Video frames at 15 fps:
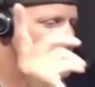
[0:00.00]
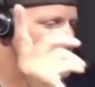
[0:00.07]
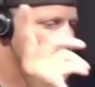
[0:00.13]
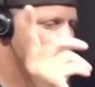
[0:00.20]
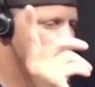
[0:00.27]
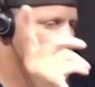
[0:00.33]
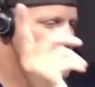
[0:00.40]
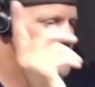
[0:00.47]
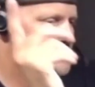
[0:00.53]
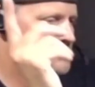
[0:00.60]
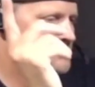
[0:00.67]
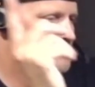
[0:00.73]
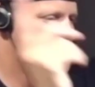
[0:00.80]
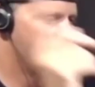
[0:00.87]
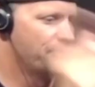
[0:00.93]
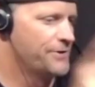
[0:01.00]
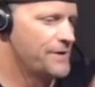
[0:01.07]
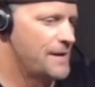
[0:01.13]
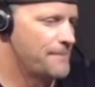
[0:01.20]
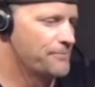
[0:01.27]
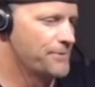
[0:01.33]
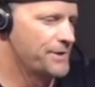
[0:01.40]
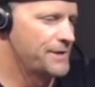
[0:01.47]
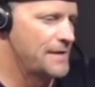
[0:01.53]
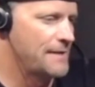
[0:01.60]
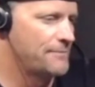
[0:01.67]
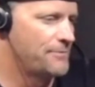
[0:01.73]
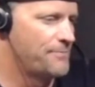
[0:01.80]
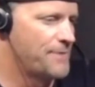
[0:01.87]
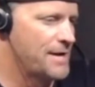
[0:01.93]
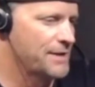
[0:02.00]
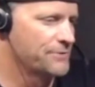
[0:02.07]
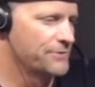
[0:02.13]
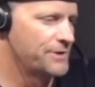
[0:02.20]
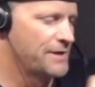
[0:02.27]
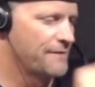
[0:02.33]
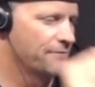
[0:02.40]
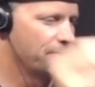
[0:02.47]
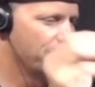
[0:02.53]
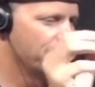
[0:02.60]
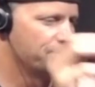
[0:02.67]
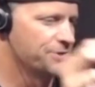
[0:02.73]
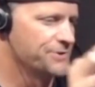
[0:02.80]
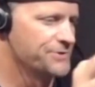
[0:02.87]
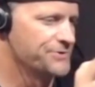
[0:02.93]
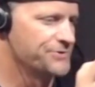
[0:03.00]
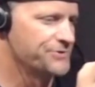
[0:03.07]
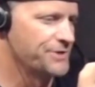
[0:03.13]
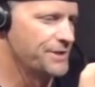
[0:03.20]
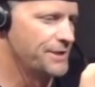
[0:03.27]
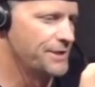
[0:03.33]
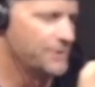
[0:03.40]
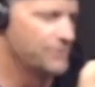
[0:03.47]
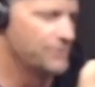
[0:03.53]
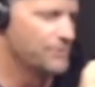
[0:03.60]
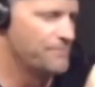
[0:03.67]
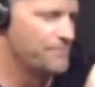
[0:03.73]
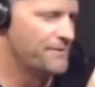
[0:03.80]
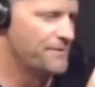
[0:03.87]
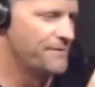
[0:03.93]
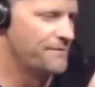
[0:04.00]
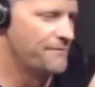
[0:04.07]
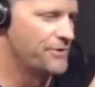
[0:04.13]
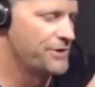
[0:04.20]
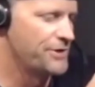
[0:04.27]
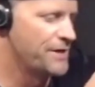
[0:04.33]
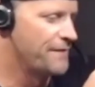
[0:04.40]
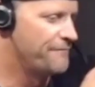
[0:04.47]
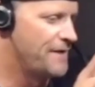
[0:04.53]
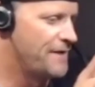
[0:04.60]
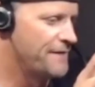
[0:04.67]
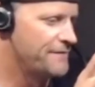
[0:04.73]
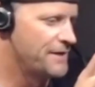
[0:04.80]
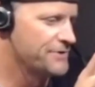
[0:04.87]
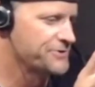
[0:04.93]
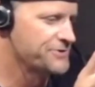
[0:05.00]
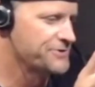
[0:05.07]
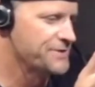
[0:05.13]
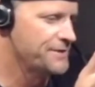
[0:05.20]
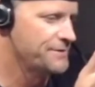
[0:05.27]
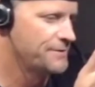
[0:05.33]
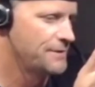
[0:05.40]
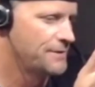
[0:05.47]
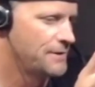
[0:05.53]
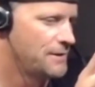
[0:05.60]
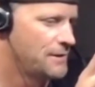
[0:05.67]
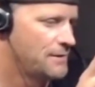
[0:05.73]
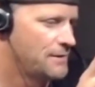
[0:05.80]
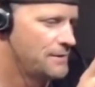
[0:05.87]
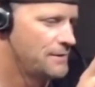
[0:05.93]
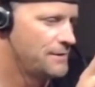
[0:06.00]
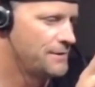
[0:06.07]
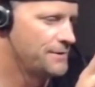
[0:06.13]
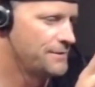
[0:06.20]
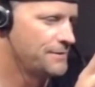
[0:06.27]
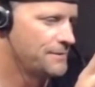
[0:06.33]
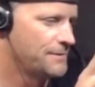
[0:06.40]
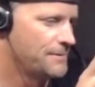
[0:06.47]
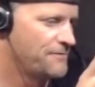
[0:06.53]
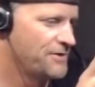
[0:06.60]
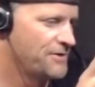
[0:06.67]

now you own and operate Camelback Recovery, which is a group of what you have five houses now in uh, Phoenix.